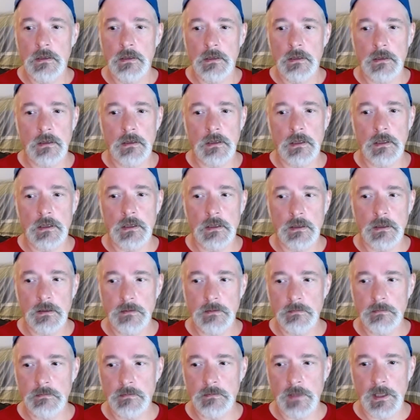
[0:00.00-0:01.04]

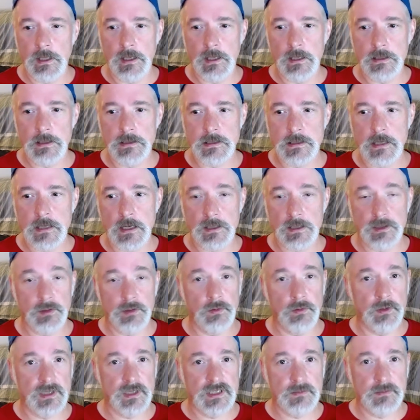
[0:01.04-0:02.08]
and it's not too
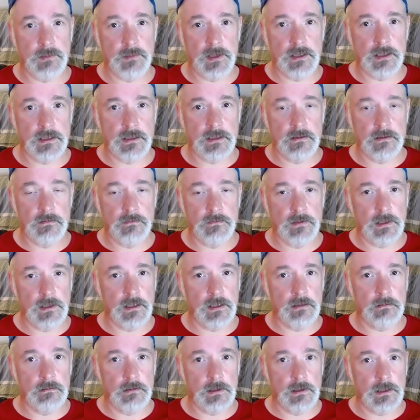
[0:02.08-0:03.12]
expensive,
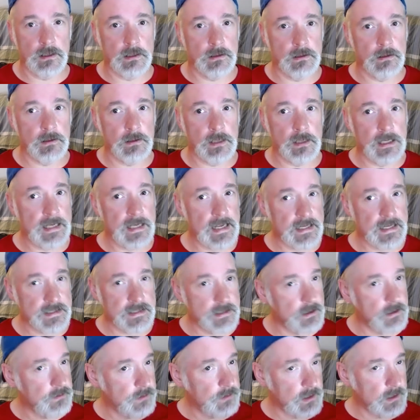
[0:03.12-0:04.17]
and it has
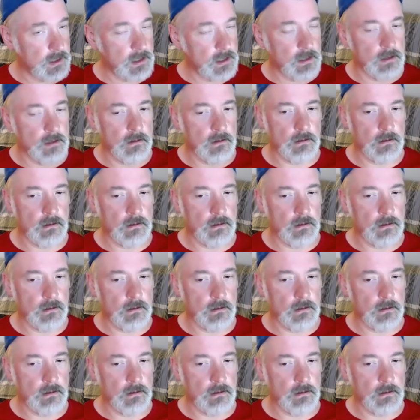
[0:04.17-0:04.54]
nothing in it.